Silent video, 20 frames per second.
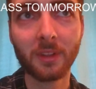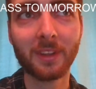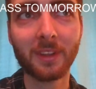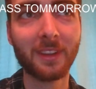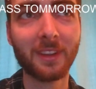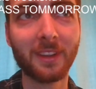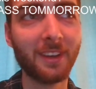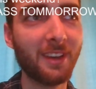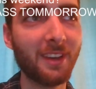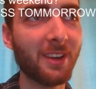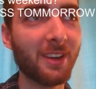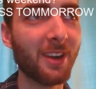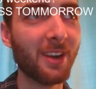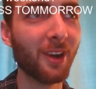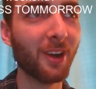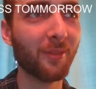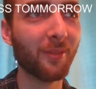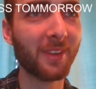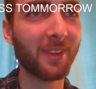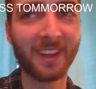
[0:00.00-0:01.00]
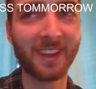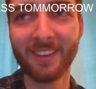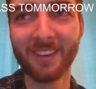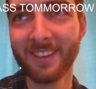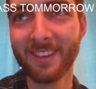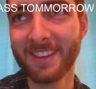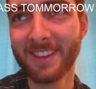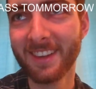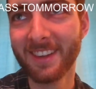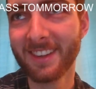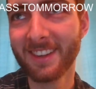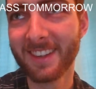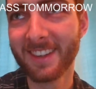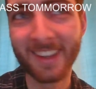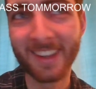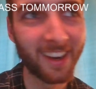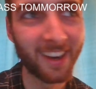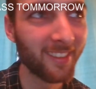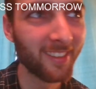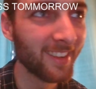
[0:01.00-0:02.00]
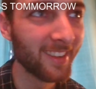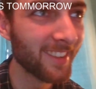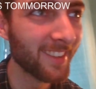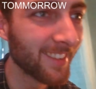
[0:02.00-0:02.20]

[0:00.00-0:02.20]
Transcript: You're hoping it was you so you can have a new